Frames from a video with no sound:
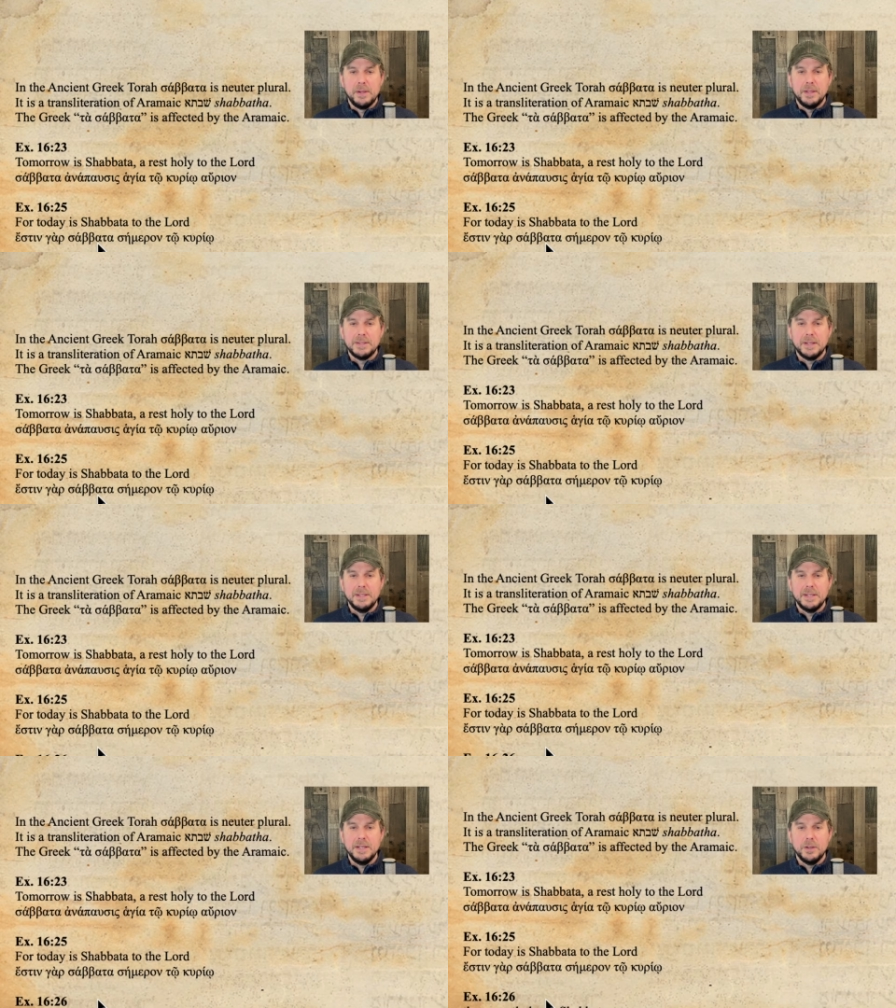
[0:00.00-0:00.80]
Let's
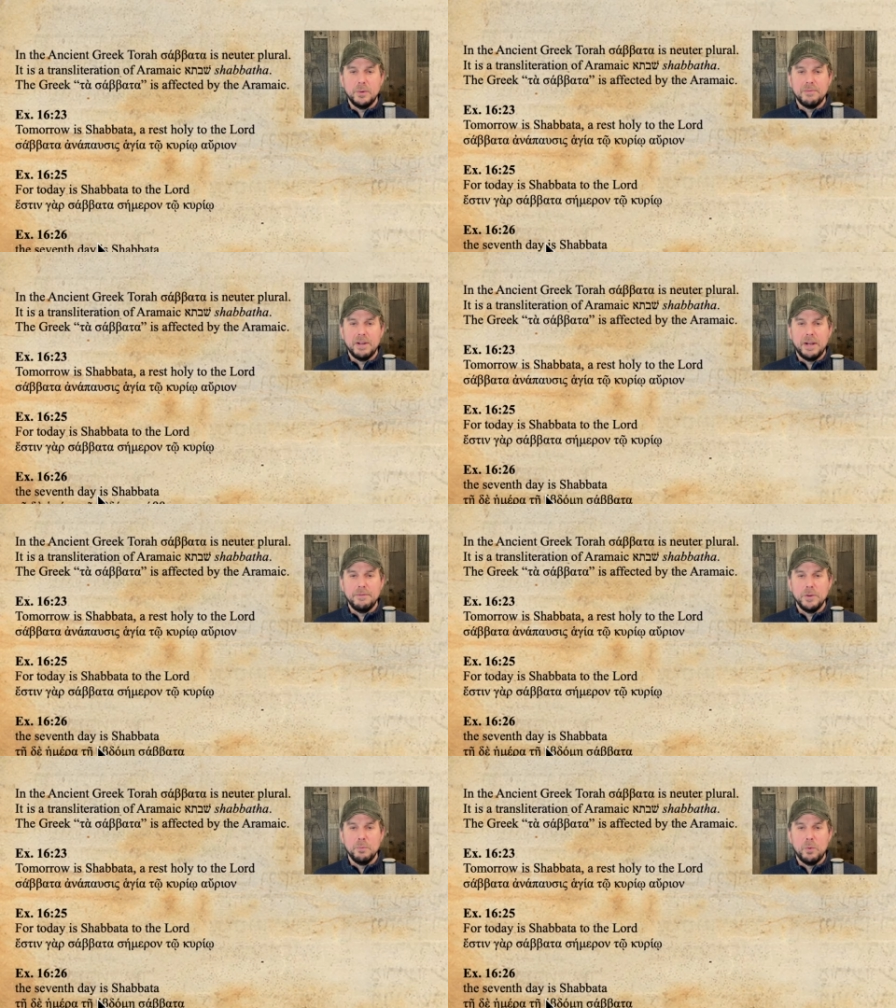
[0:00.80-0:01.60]
continue. I've got a
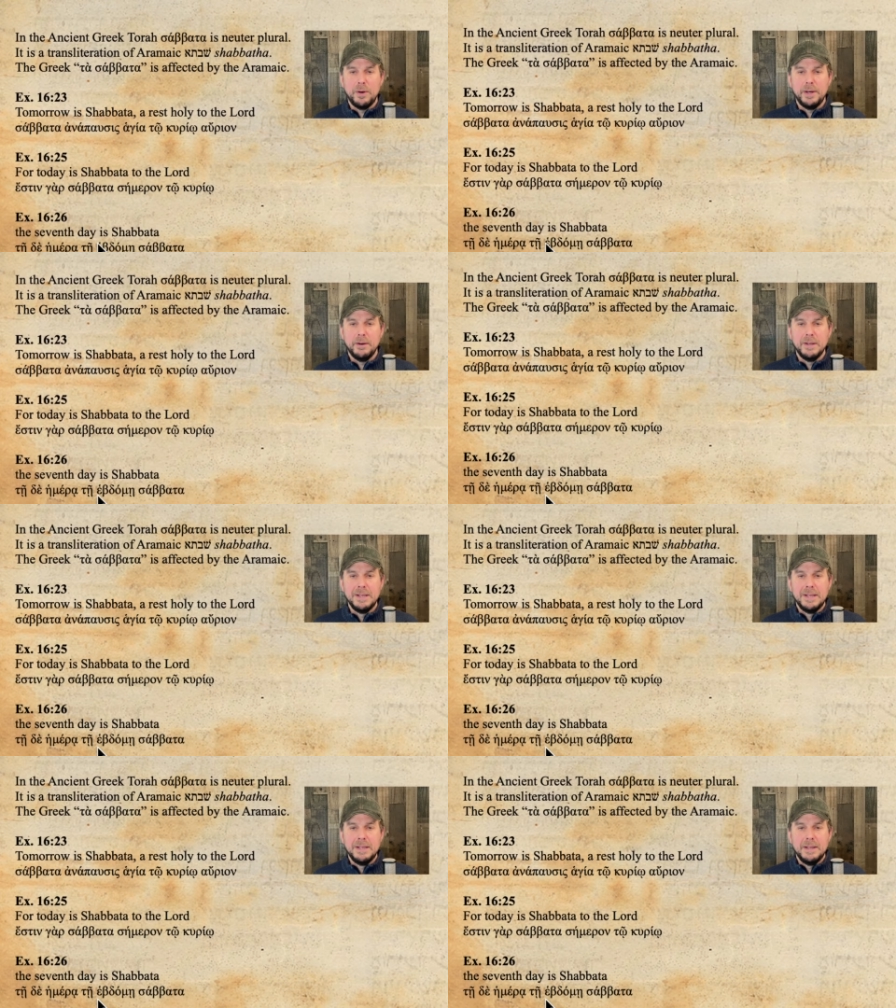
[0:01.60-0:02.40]
few more here.
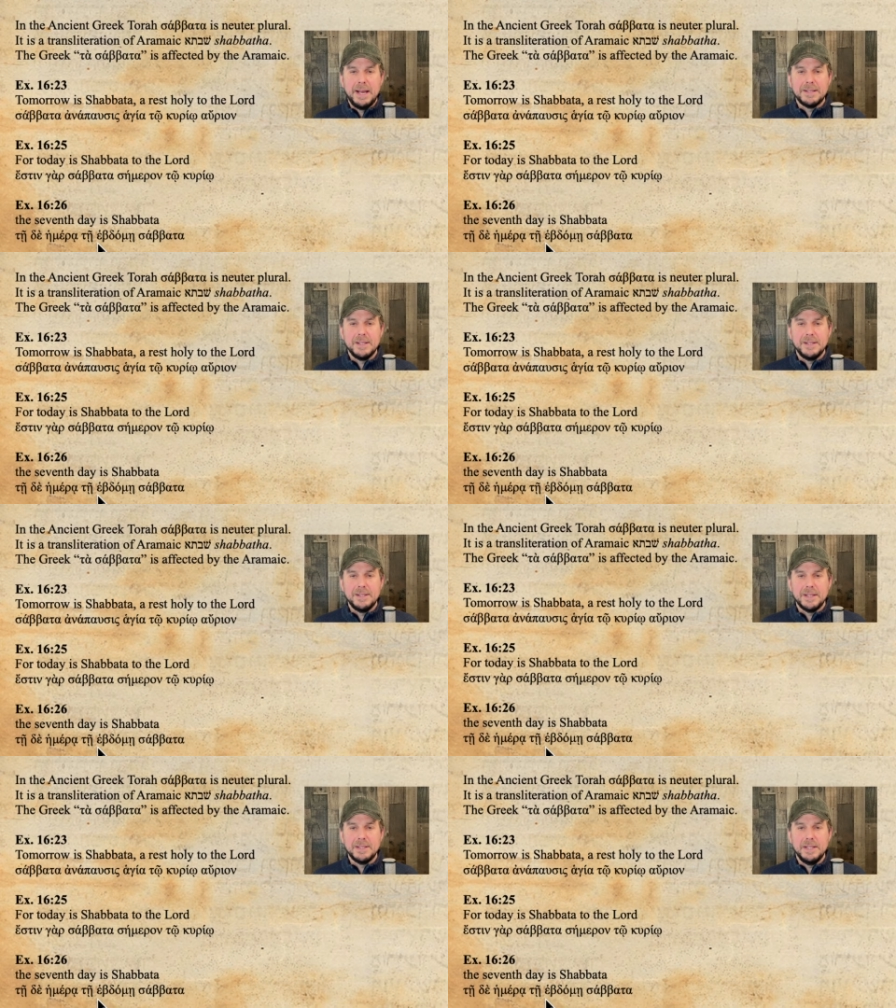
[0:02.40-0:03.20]
Exodus
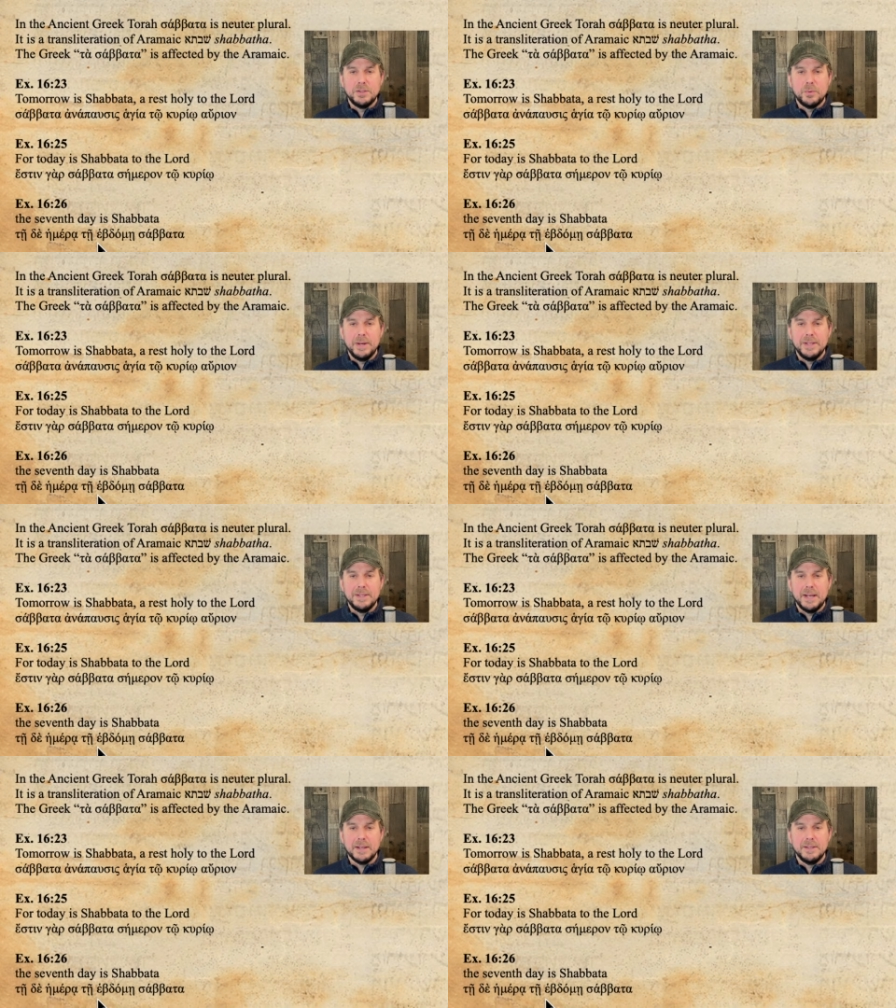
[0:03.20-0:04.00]
16
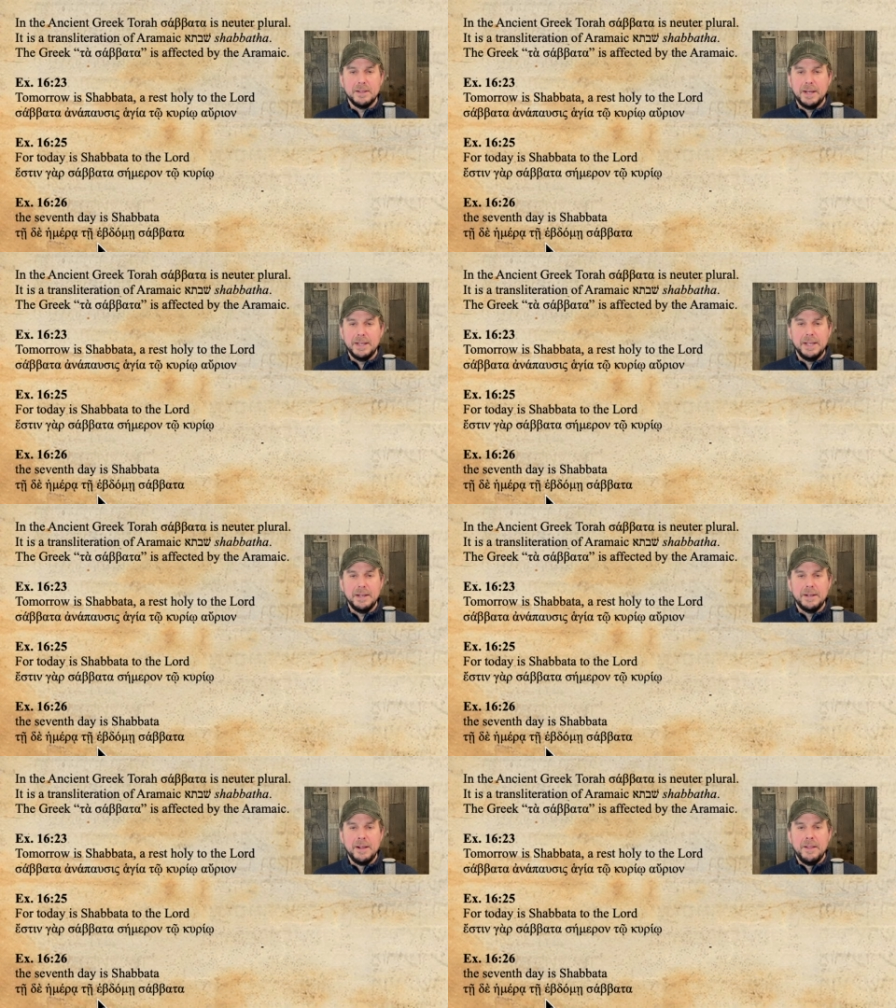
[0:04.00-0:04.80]
26.
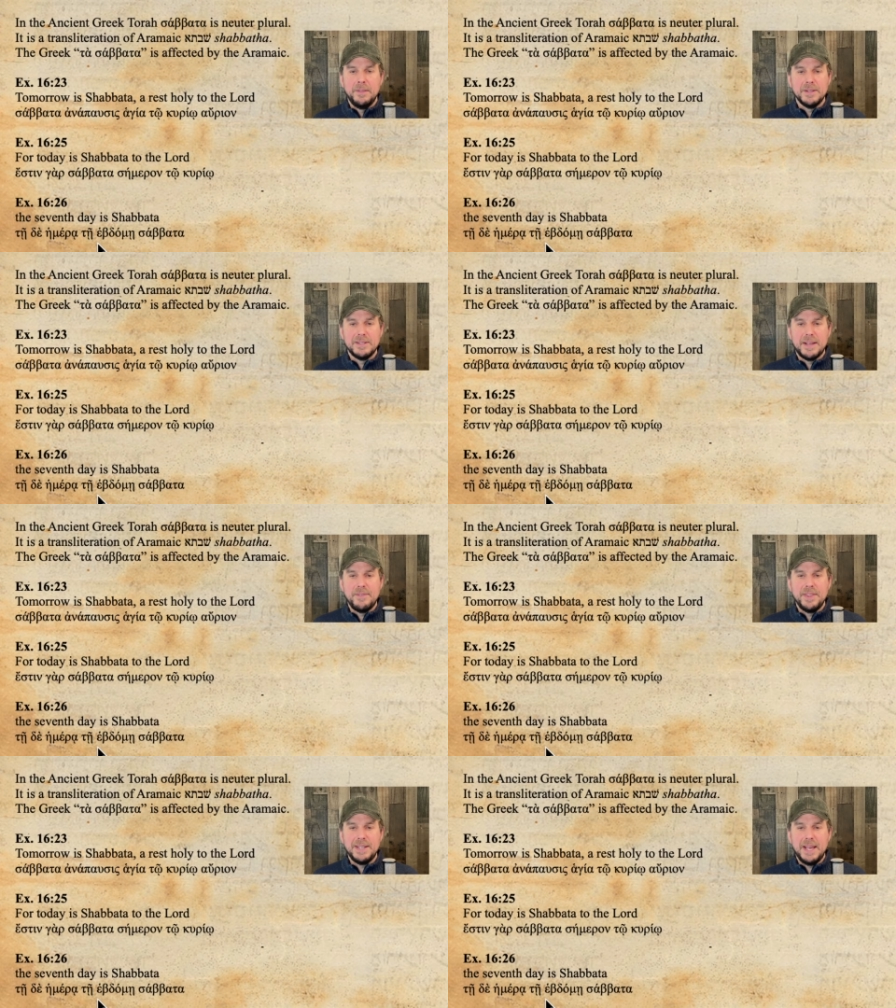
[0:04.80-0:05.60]
Again, the
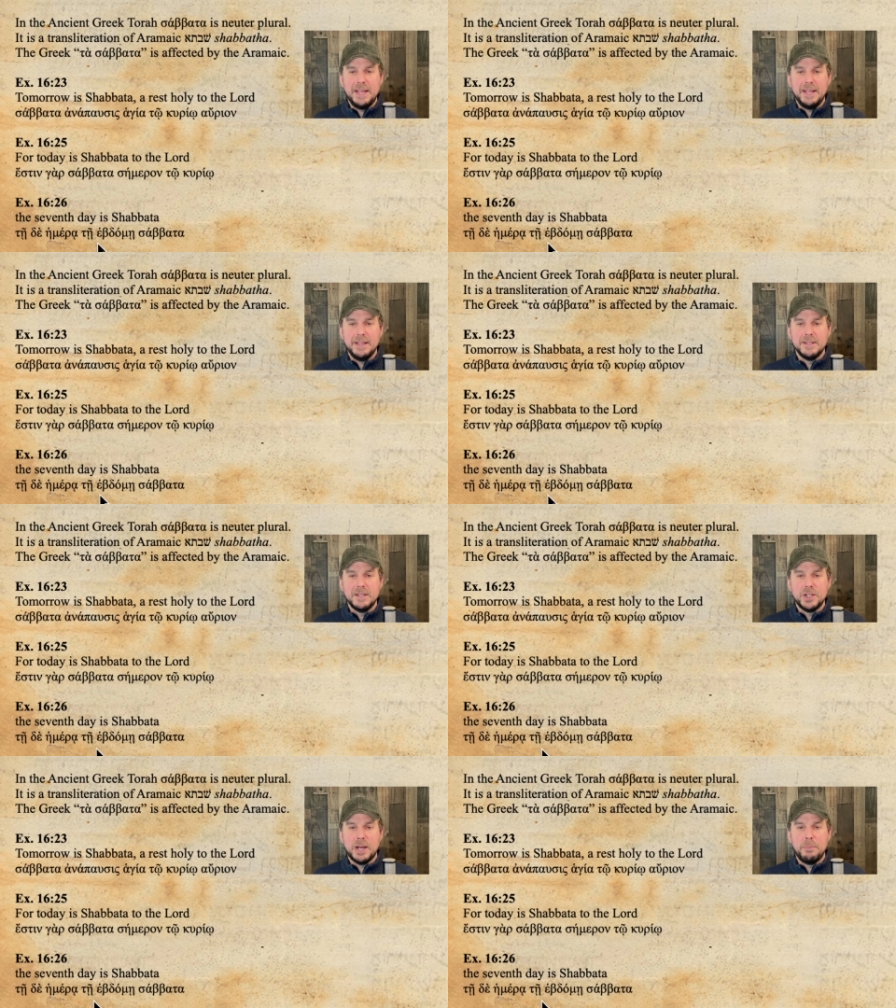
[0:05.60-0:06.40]
seventh day is
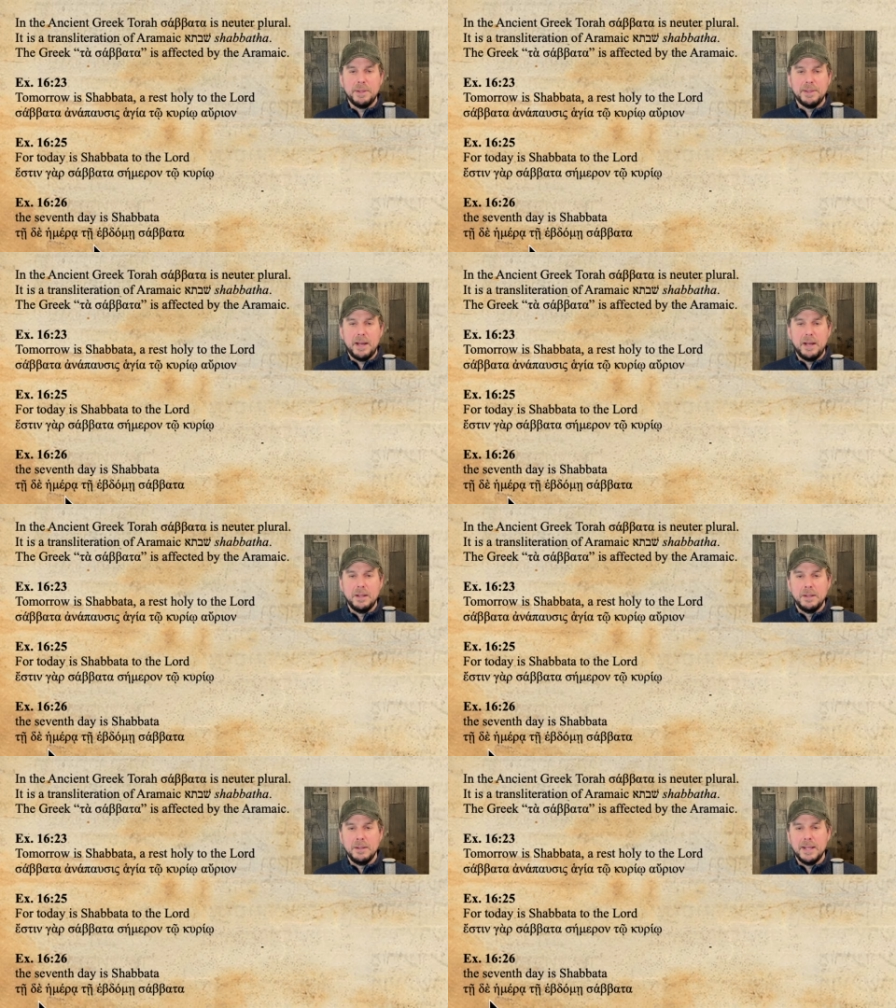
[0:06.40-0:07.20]
Shabbatah.
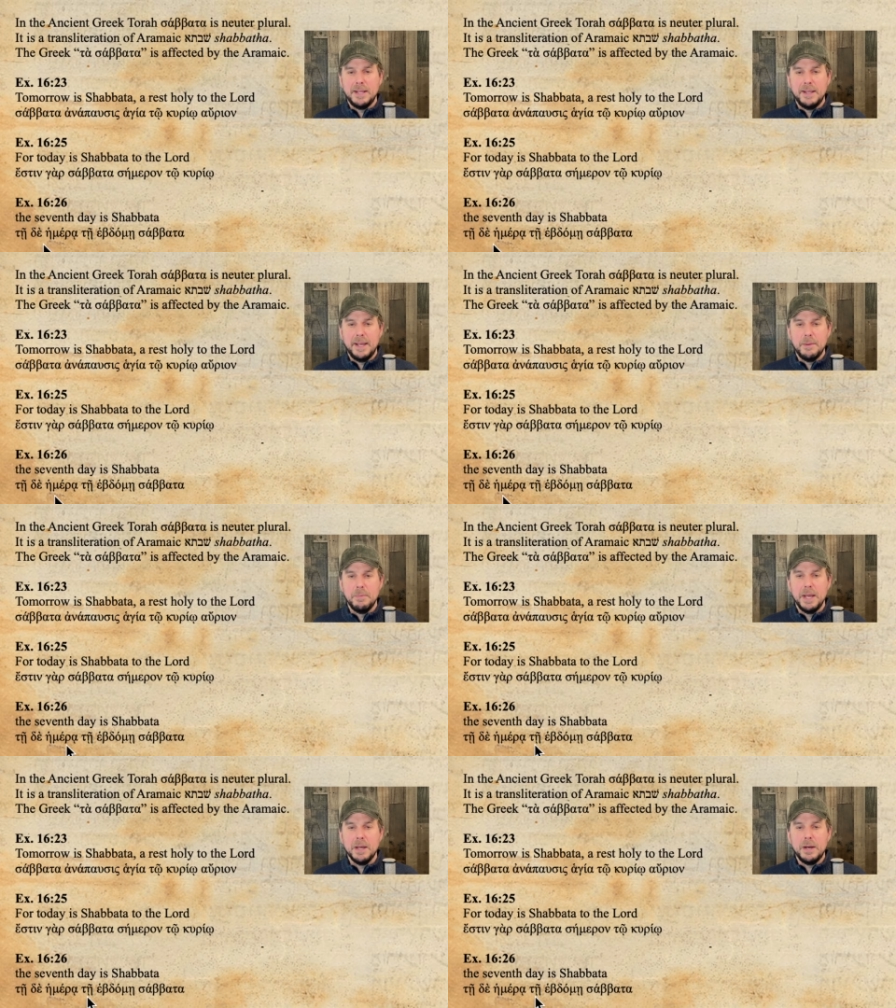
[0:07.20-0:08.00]
Te
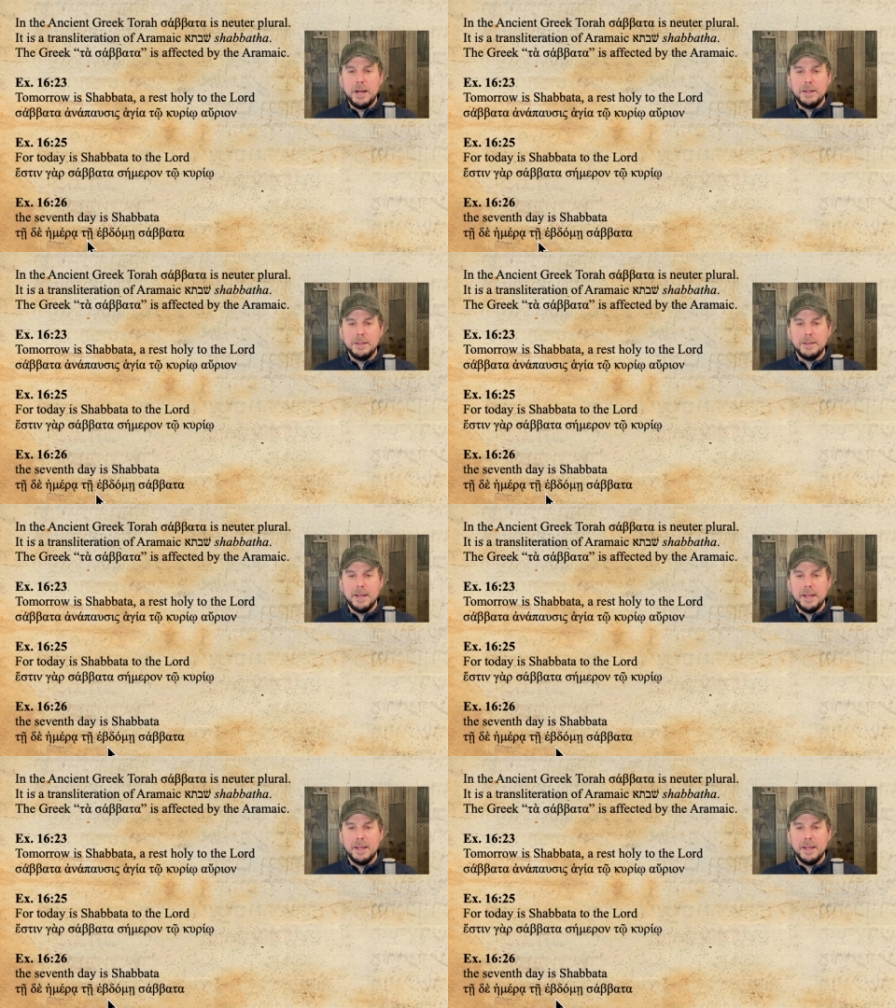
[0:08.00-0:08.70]
dehimera te